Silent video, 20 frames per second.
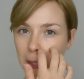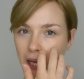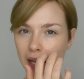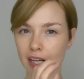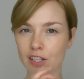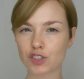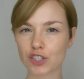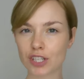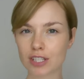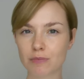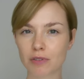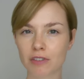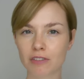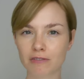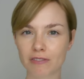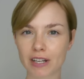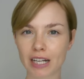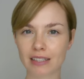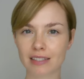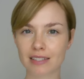and just
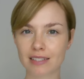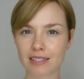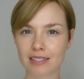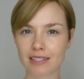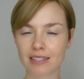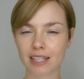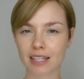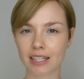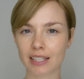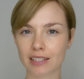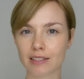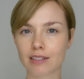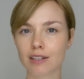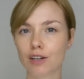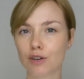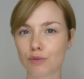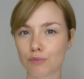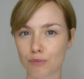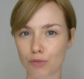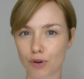perfect the skin
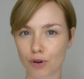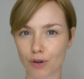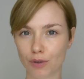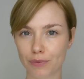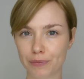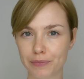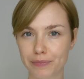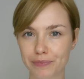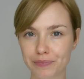more.